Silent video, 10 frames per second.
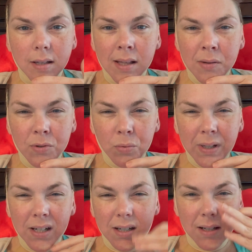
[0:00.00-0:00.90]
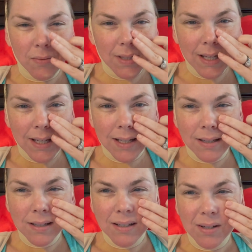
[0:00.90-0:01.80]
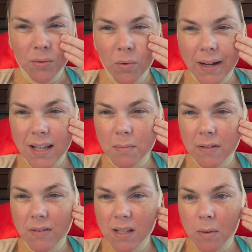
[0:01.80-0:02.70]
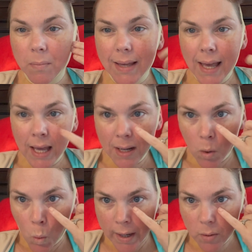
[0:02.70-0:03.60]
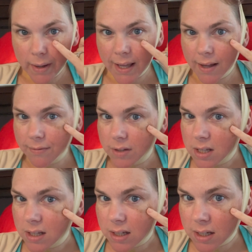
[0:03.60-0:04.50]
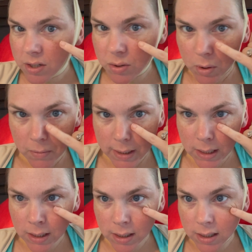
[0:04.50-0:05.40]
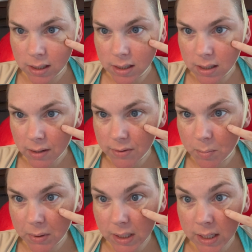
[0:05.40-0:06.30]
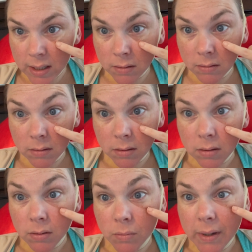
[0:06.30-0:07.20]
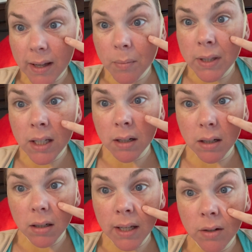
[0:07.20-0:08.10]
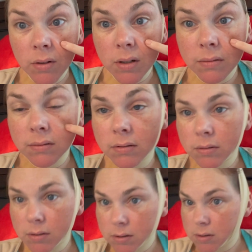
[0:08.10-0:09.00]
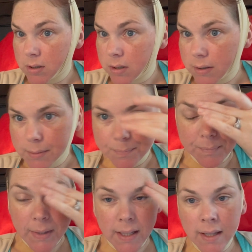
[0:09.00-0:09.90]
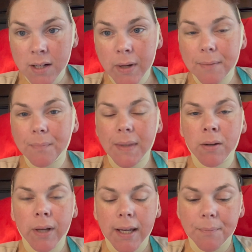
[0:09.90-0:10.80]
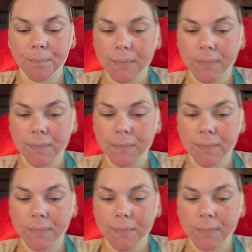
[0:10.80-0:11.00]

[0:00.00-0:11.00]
And it was weird. It was like, why is my face bumpy? And why do I have a sore right here? I was bleeding. What happened there? I don't know. Anyway, okay.